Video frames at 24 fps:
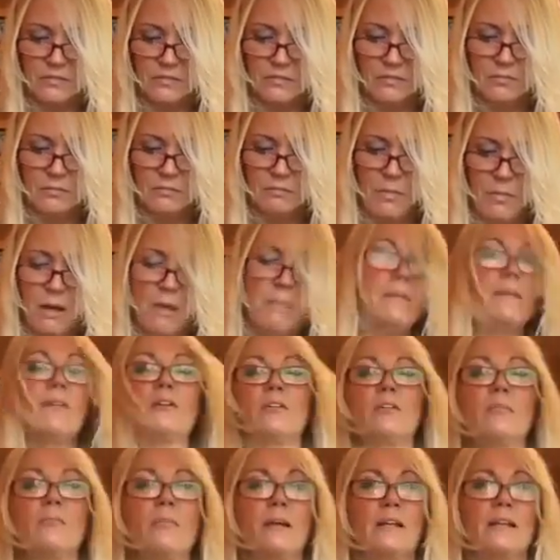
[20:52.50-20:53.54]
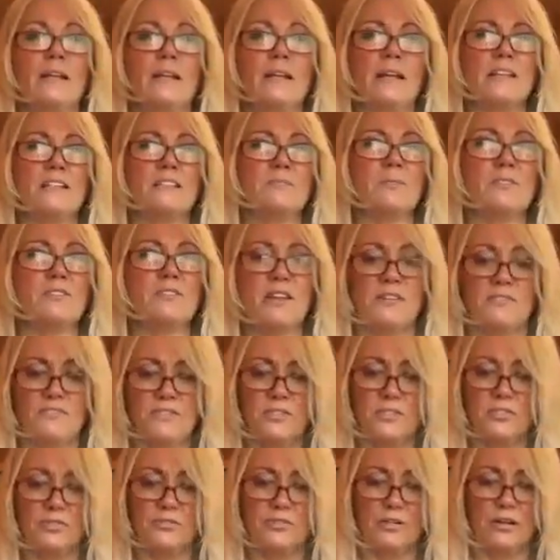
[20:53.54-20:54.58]
I was supposed to have surgery on a Thursday, I
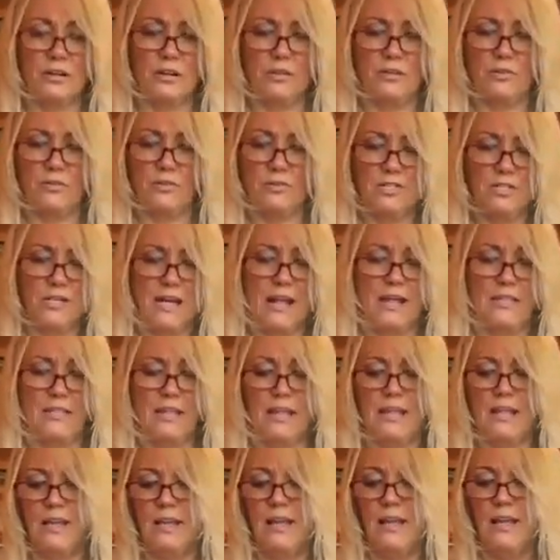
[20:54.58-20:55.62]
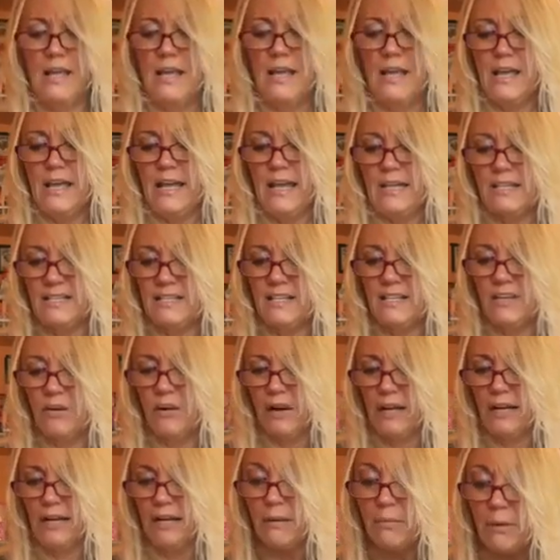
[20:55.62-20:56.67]
think. And so I got up on a stool
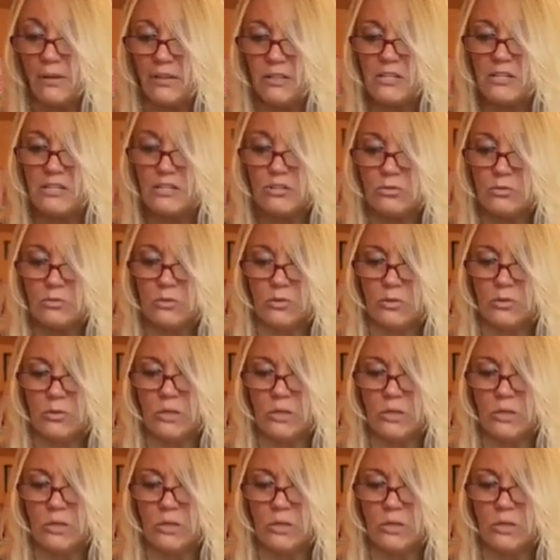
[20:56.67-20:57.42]
and I took the tile